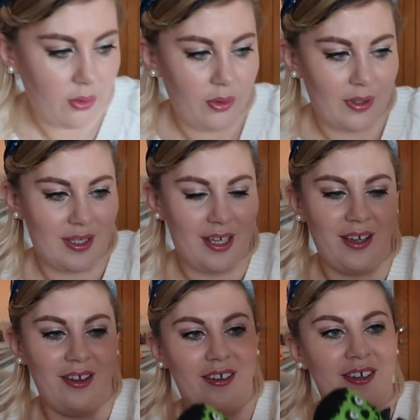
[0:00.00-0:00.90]

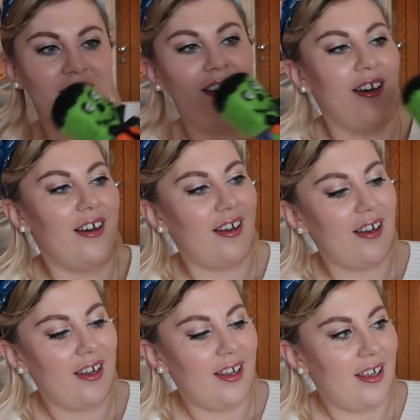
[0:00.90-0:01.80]
also
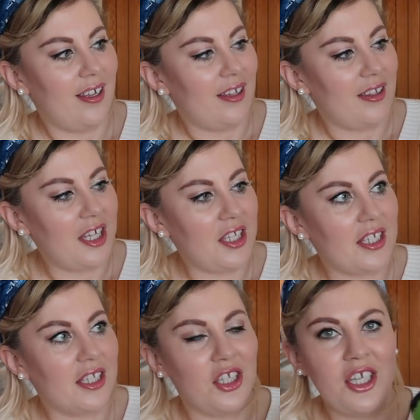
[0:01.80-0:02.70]
got these
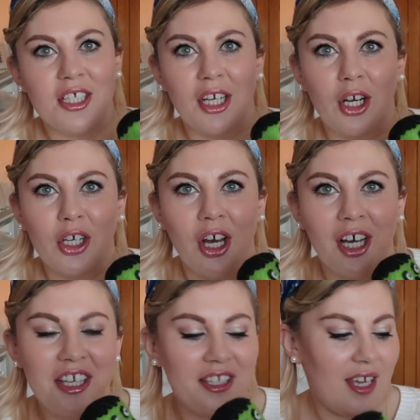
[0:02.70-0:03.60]
little
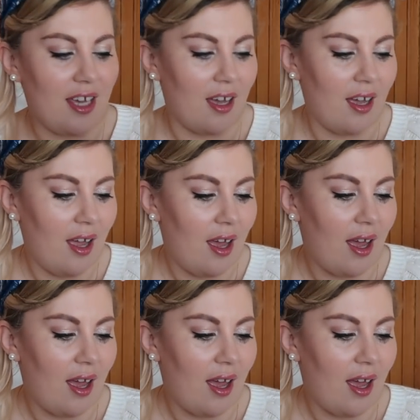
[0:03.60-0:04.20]
guys here,